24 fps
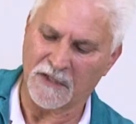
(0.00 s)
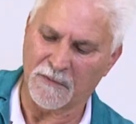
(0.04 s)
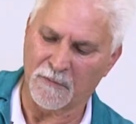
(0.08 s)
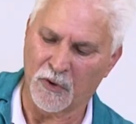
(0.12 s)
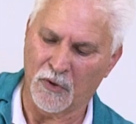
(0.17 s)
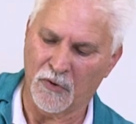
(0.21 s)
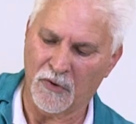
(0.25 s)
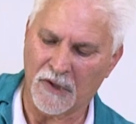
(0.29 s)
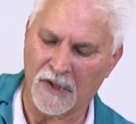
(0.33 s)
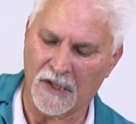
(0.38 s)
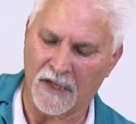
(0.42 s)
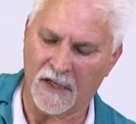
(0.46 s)

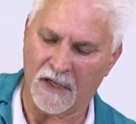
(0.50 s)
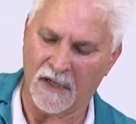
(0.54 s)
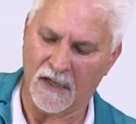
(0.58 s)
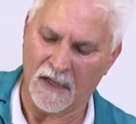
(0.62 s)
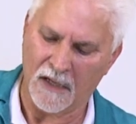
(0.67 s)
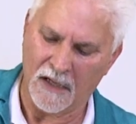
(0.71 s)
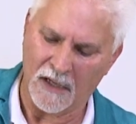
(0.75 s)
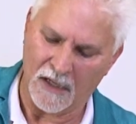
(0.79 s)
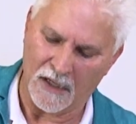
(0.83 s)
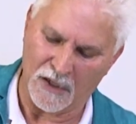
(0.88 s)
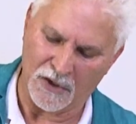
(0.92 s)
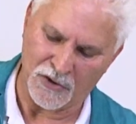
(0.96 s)
smoothly.
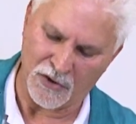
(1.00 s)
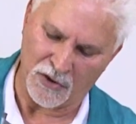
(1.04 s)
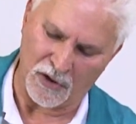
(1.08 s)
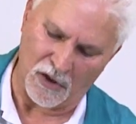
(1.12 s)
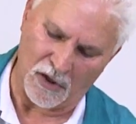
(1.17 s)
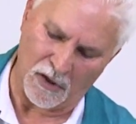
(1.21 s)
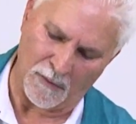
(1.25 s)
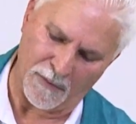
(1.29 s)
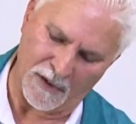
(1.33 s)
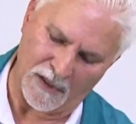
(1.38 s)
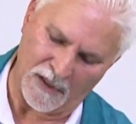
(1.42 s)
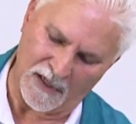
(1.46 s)
It should
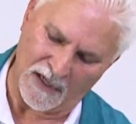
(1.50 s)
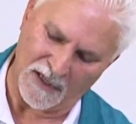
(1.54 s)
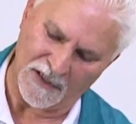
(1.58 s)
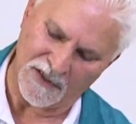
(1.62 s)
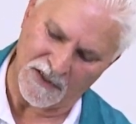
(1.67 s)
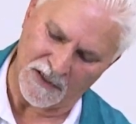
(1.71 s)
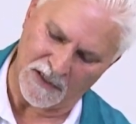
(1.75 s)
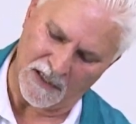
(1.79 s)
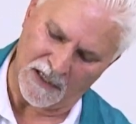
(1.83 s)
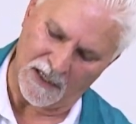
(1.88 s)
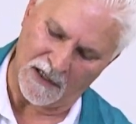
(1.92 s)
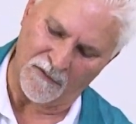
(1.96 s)
all be
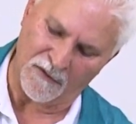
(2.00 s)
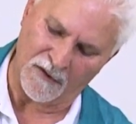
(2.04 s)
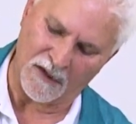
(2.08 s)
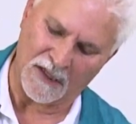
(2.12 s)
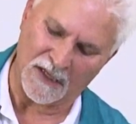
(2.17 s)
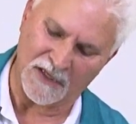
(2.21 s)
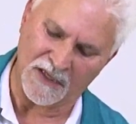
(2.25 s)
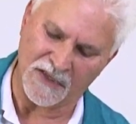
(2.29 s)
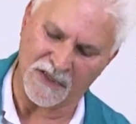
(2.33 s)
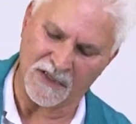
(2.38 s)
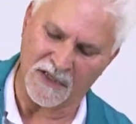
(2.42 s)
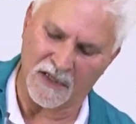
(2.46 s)
nice and
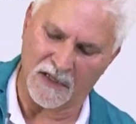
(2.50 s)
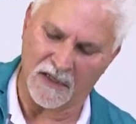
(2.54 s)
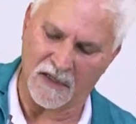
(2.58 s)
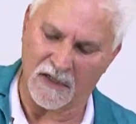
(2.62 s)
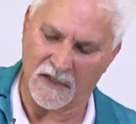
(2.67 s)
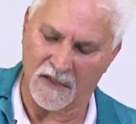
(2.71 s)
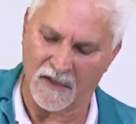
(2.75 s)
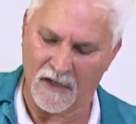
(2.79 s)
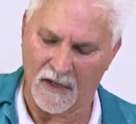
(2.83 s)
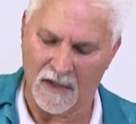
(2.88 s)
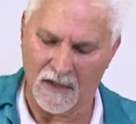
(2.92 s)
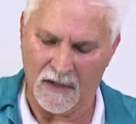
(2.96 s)
evenly
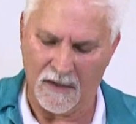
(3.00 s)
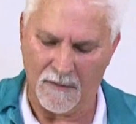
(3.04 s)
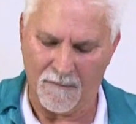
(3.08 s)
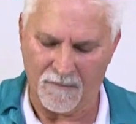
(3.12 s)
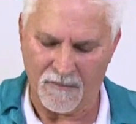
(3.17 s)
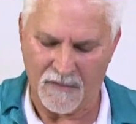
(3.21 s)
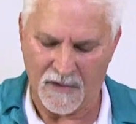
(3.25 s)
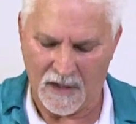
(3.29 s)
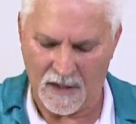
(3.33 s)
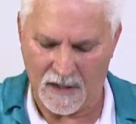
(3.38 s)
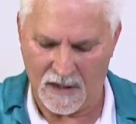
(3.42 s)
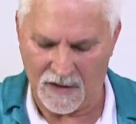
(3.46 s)
seated,
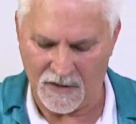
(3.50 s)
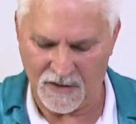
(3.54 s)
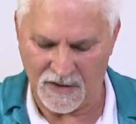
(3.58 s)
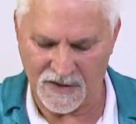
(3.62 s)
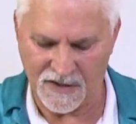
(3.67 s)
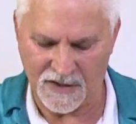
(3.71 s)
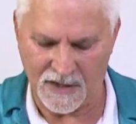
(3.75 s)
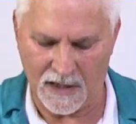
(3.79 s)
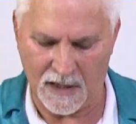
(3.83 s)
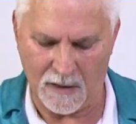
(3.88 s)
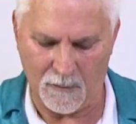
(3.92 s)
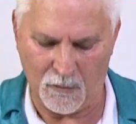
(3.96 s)
and the
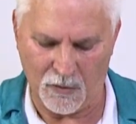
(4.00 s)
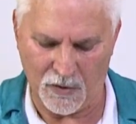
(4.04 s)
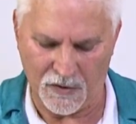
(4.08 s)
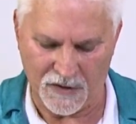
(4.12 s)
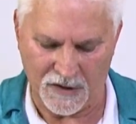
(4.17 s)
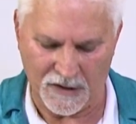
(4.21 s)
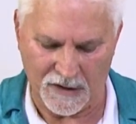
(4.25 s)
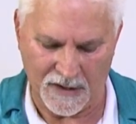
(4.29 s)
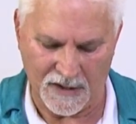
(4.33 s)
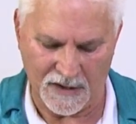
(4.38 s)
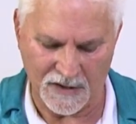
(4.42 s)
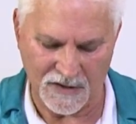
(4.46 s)
same with
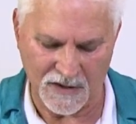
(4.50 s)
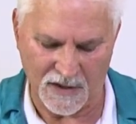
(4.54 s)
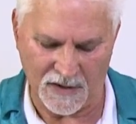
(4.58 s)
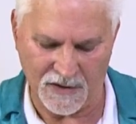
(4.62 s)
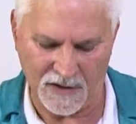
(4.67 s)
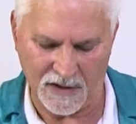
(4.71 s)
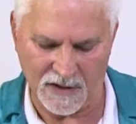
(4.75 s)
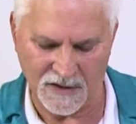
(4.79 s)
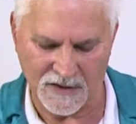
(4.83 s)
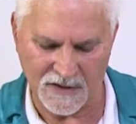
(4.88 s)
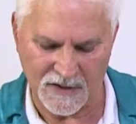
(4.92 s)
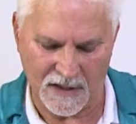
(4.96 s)
the lens on
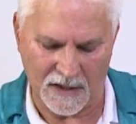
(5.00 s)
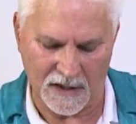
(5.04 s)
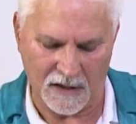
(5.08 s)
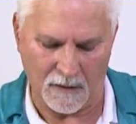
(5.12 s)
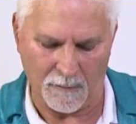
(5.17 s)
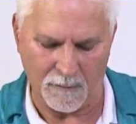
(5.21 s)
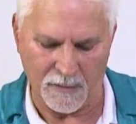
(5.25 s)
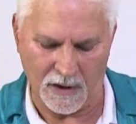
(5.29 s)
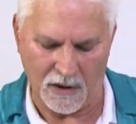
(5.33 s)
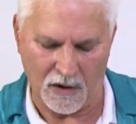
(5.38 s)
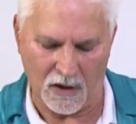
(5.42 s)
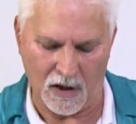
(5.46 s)
the inside.
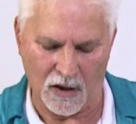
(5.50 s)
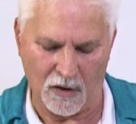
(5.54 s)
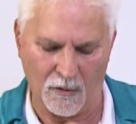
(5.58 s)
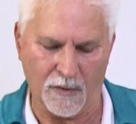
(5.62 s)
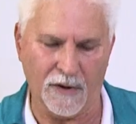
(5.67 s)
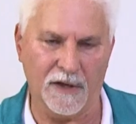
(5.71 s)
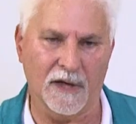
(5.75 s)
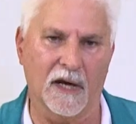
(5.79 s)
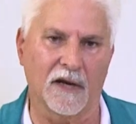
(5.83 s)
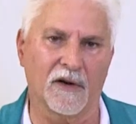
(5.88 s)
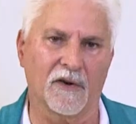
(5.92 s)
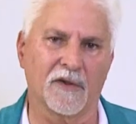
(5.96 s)
It'll be all the
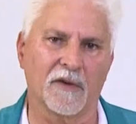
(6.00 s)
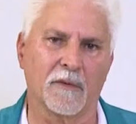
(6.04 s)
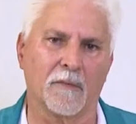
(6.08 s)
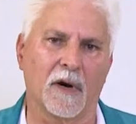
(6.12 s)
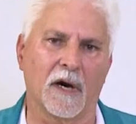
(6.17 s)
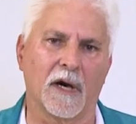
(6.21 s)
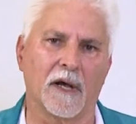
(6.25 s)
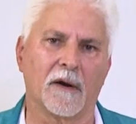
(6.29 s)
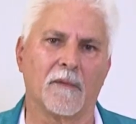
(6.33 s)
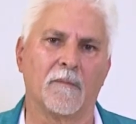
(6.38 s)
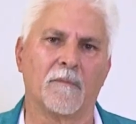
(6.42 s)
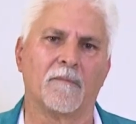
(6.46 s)
way down at the
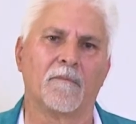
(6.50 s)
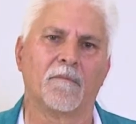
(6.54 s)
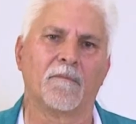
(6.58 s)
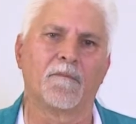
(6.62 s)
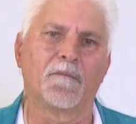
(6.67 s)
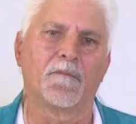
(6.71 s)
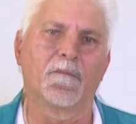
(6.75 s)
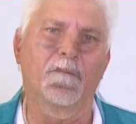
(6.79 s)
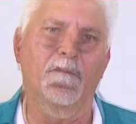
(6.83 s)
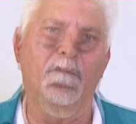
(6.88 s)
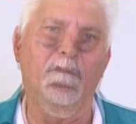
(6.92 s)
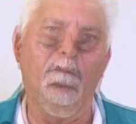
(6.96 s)
bottom.
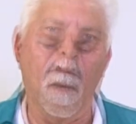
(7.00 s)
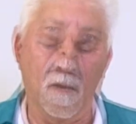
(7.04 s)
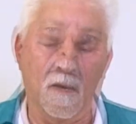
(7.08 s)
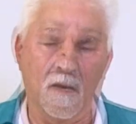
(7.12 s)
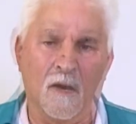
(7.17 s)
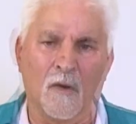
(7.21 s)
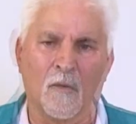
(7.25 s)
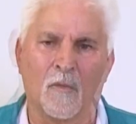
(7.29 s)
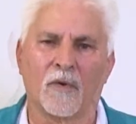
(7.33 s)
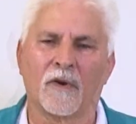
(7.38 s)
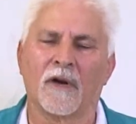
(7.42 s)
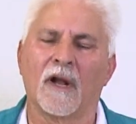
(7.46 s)

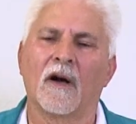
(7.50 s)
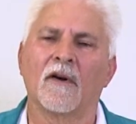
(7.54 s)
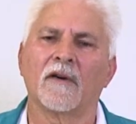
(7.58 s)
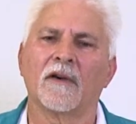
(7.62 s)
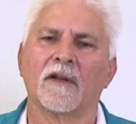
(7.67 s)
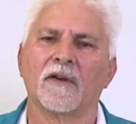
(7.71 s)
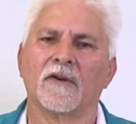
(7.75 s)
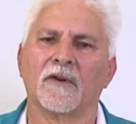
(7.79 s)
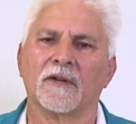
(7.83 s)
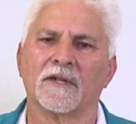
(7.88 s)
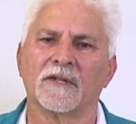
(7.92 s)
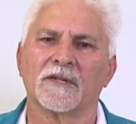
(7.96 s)
We're now
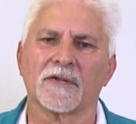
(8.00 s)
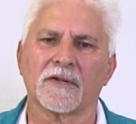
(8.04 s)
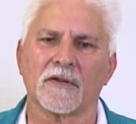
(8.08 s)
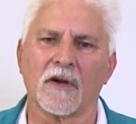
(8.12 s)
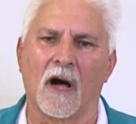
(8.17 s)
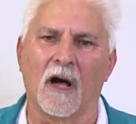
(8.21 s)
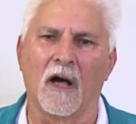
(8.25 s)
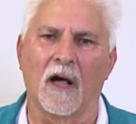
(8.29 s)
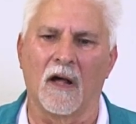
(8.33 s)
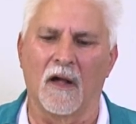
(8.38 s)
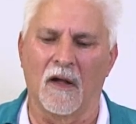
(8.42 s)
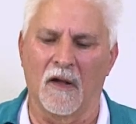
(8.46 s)
going to
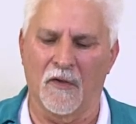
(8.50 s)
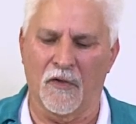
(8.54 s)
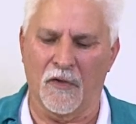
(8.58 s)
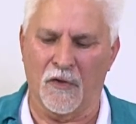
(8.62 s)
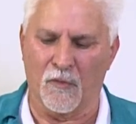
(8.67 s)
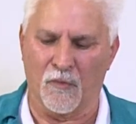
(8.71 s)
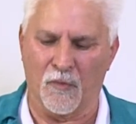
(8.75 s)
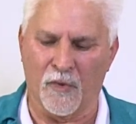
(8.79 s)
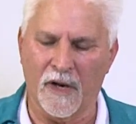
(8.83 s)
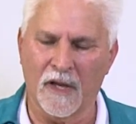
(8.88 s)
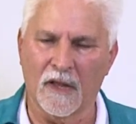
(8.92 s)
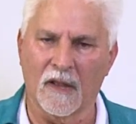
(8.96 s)
install
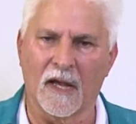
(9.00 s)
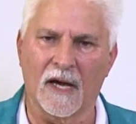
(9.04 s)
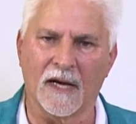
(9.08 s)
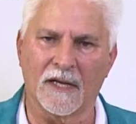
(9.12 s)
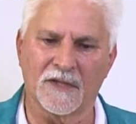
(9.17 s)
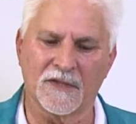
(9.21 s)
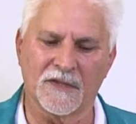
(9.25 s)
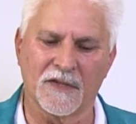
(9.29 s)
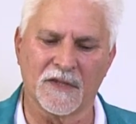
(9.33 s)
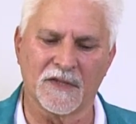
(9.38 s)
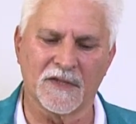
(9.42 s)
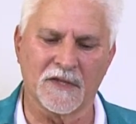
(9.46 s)
the ring
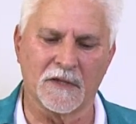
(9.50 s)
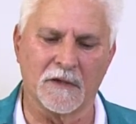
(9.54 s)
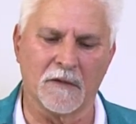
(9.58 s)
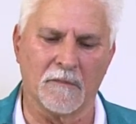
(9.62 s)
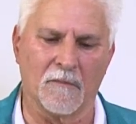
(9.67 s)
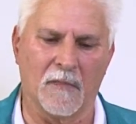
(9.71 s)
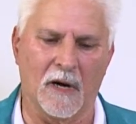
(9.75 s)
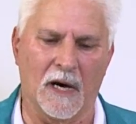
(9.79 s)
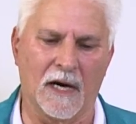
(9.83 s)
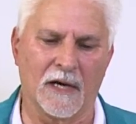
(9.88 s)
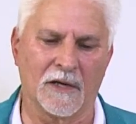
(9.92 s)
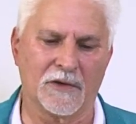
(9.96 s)
light
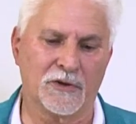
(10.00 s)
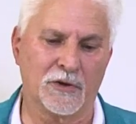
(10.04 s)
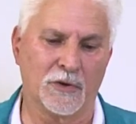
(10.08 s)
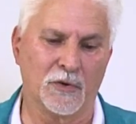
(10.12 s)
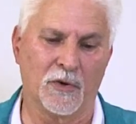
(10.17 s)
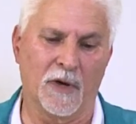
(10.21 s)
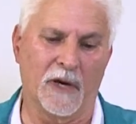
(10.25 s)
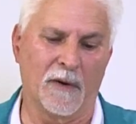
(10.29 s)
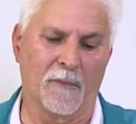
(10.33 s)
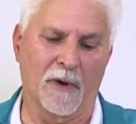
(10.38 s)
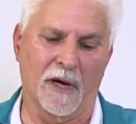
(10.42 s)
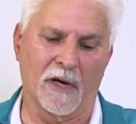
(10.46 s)
system
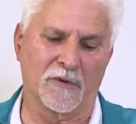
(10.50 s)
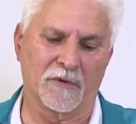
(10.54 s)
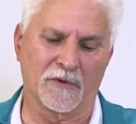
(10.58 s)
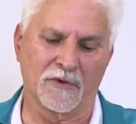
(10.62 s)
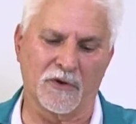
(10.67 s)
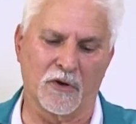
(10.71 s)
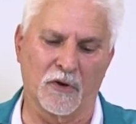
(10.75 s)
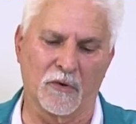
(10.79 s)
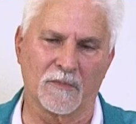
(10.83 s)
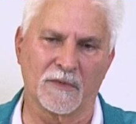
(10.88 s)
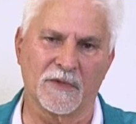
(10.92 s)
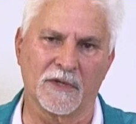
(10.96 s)
onto a
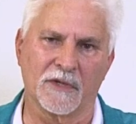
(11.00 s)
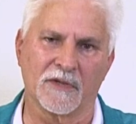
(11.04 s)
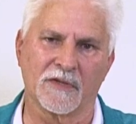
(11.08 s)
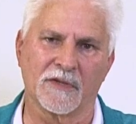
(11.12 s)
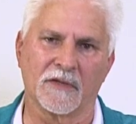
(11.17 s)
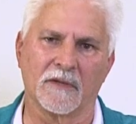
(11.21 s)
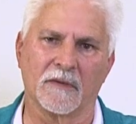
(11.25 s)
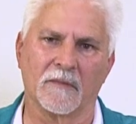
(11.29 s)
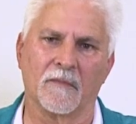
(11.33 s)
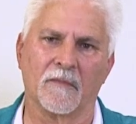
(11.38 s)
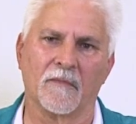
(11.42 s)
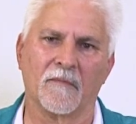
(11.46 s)
microscope
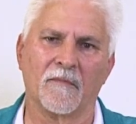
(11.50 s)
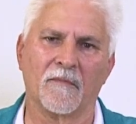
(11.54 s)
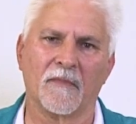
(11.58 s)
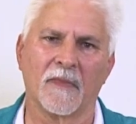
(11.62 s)
system.